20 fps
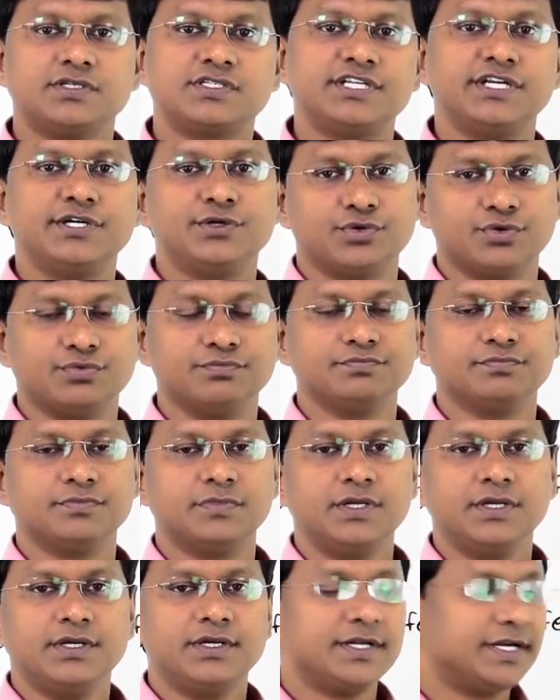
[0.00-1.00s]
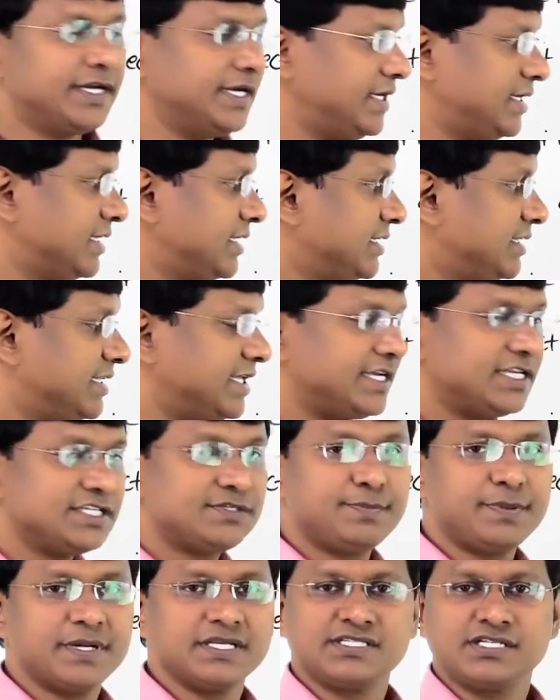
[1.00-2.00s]
syndrome, right? There
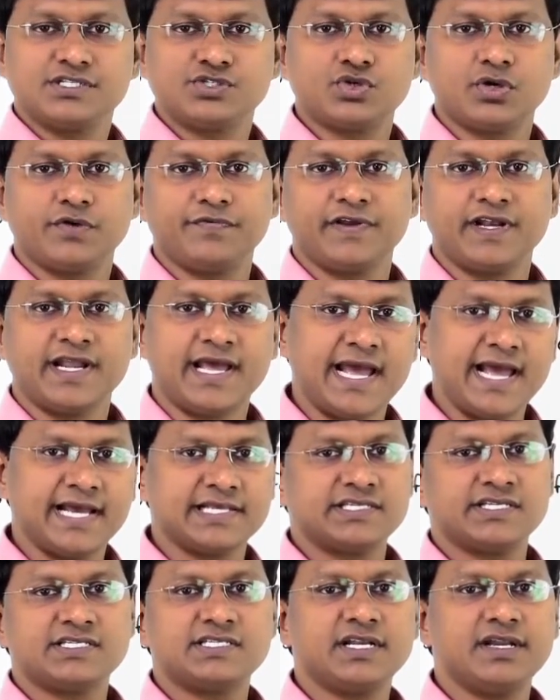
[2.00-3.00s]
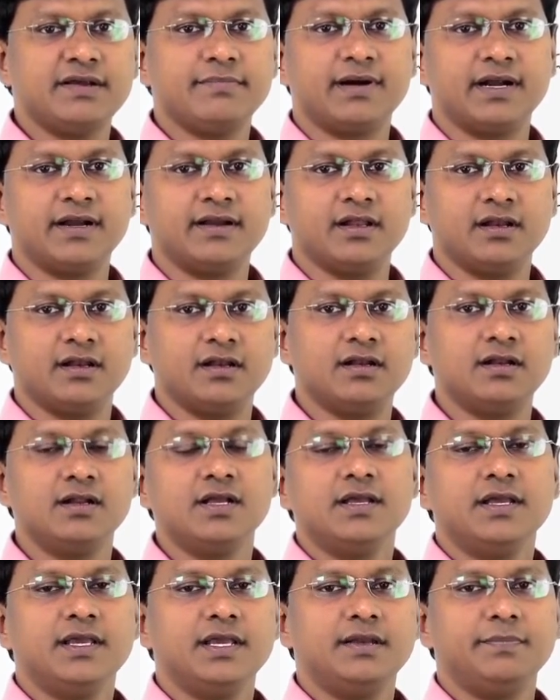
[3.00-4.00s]
is presence of an accessory bundle
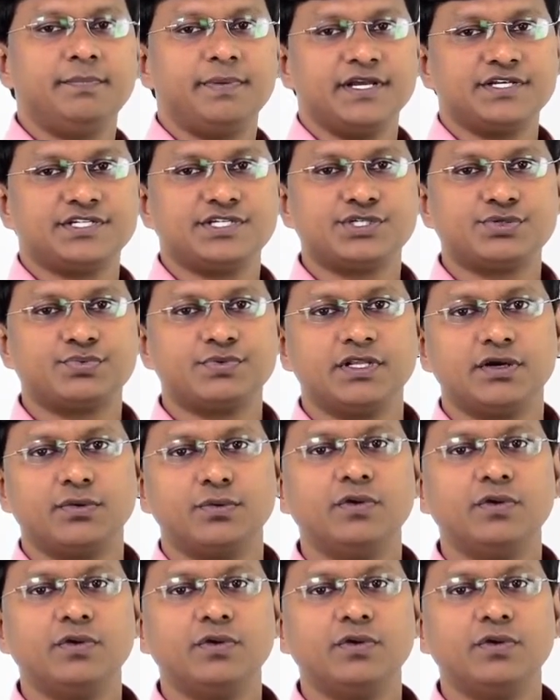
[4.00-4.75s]
in patients with the